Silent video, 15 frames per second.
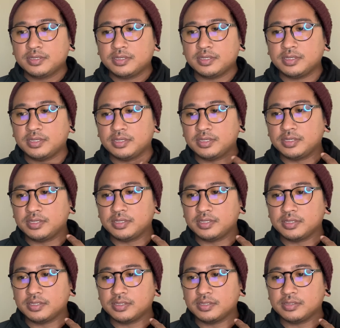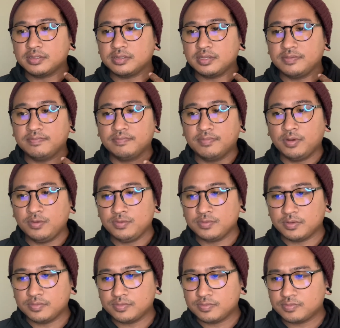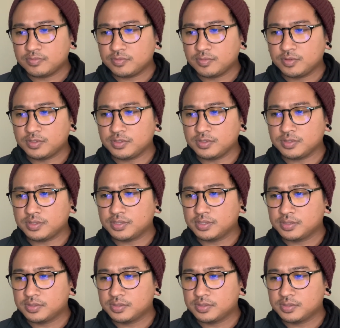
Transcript: in emotions,